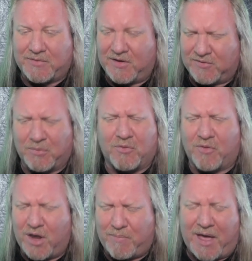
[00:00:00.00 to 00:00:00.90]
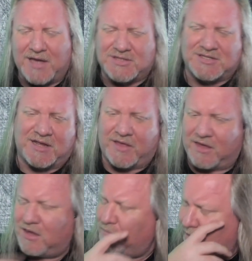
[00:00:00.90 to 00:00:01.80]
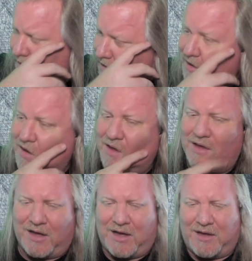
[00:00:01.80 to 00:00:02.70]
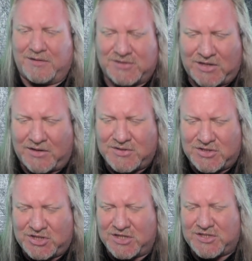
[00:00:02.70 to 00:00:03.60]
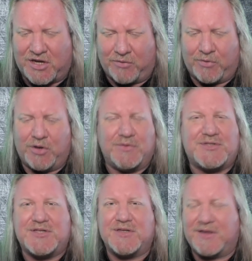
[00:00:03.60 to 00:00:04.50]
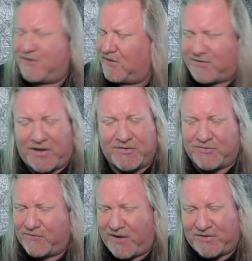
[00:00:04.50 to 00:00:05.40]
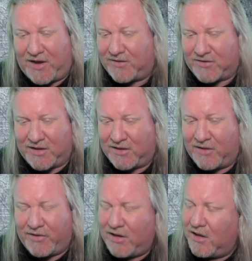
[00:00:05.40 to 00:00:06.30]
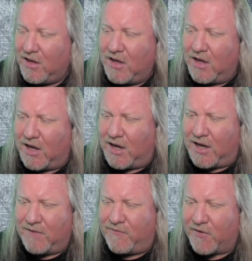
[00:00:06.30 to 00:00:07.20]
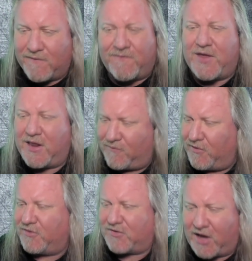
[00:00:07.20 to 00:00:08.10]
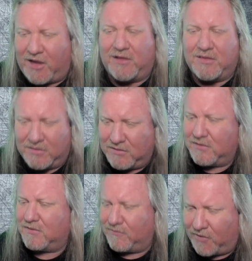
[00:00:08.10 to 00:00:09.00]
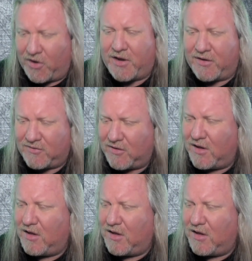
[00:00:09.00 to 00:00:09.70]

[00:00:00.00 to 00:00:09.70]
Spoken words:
getting some great patches out of that keyboard. Sounds just like a Rhodes. It sounds fantastic. I love it. Very fitting for the style. Very nice.